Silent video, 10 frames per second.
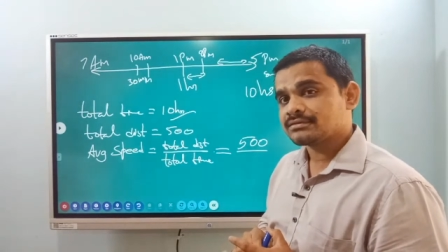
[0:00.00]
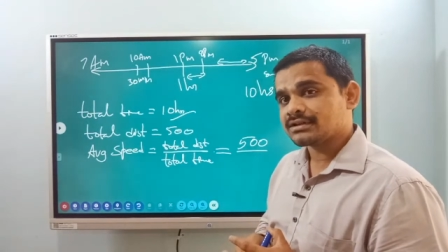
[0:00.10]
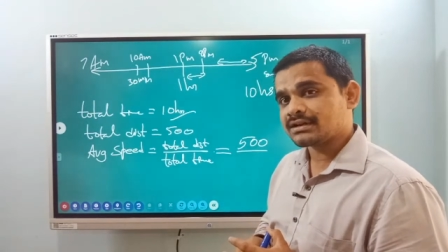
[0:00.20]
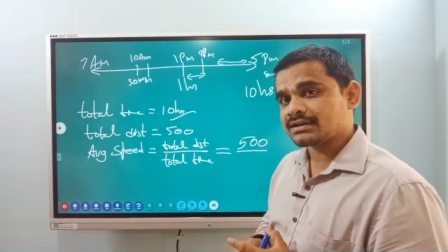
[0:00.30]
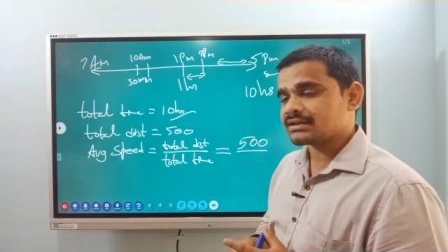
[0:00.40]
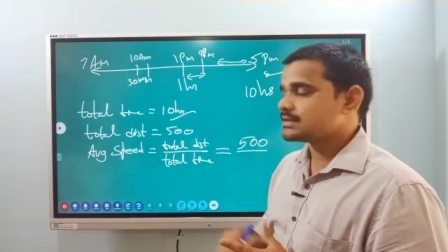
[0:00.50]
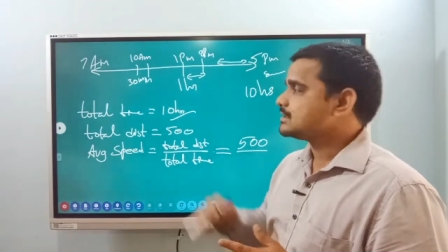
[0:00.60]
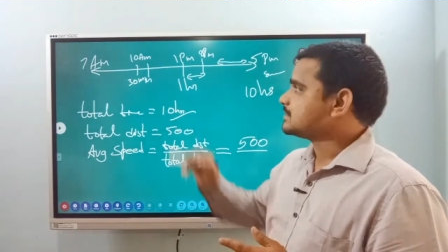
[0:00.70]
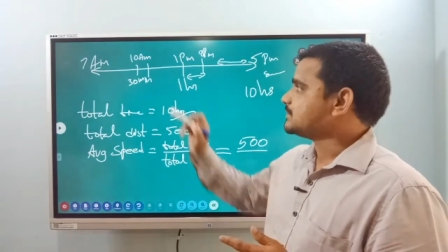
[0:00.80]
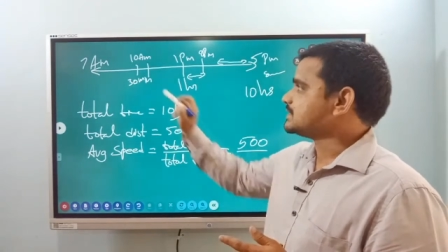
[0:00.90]
Correct?
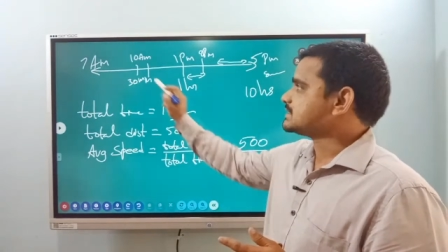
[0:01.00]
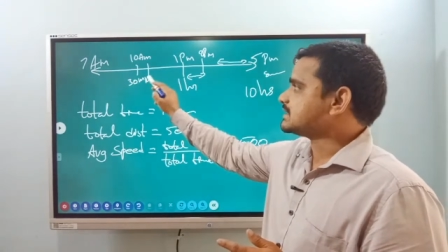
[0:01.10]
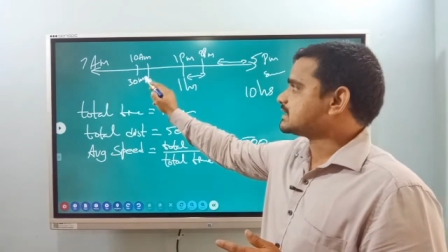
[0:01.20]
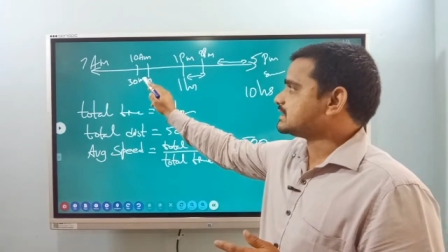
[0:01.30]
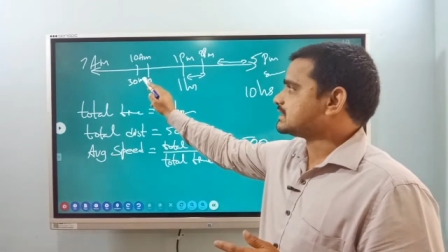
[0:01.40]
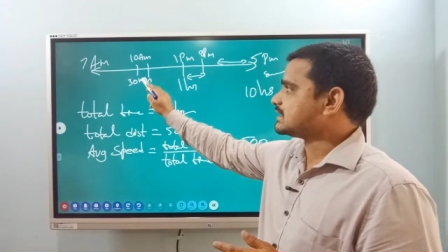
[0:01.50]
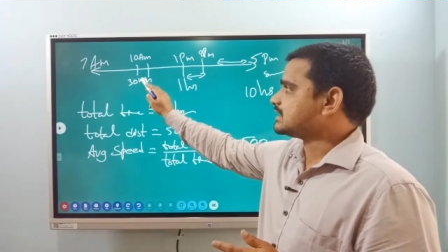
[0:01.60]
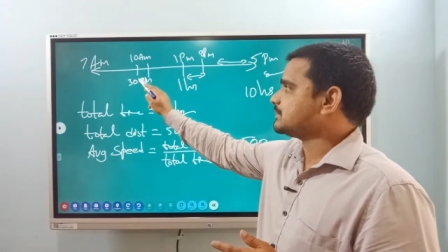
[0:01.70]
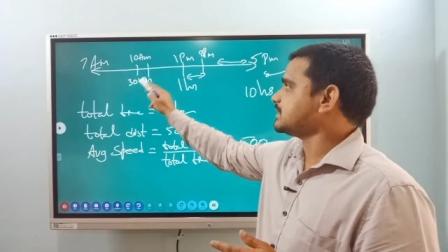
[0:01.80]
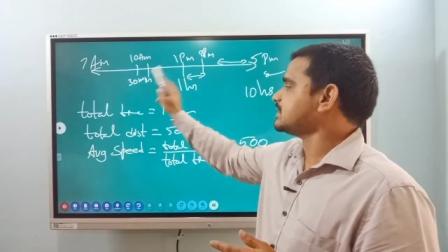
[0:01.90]
Means here in
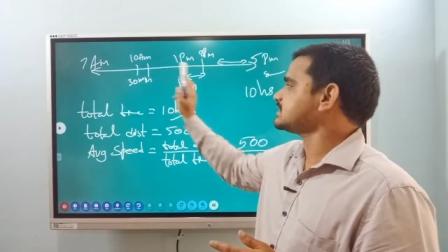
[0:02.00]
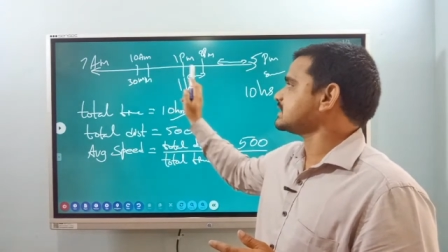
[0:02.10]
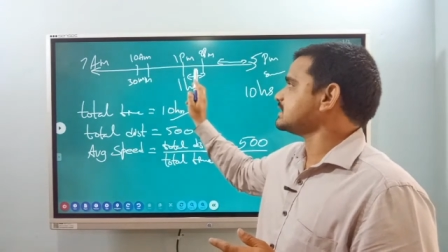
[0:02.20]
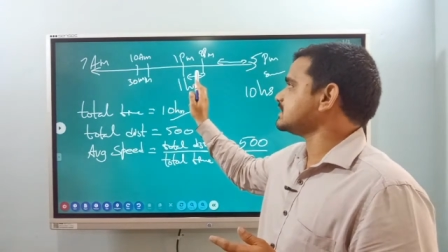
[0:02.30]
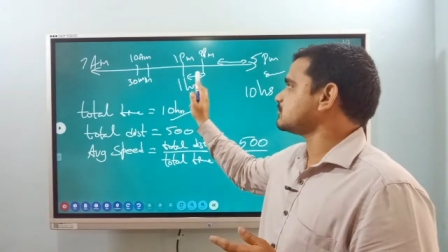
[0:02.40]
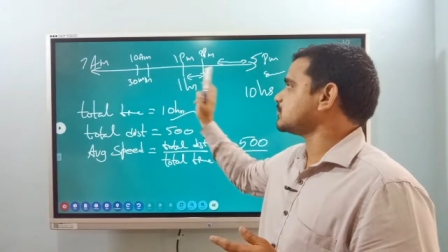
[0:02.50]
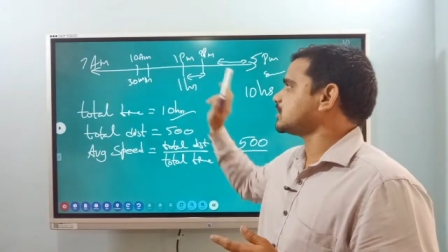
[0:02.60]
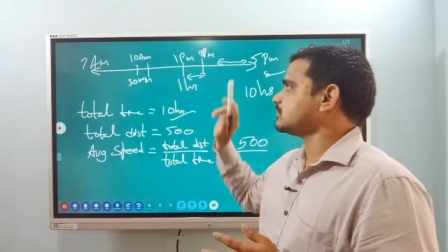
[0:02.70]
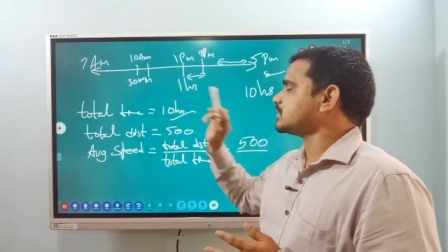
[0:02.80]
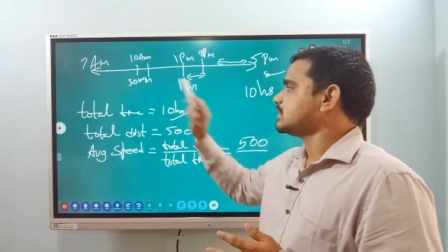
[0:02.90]
30 minutes and here 1
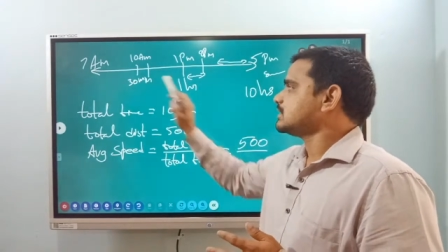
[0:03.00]
hour.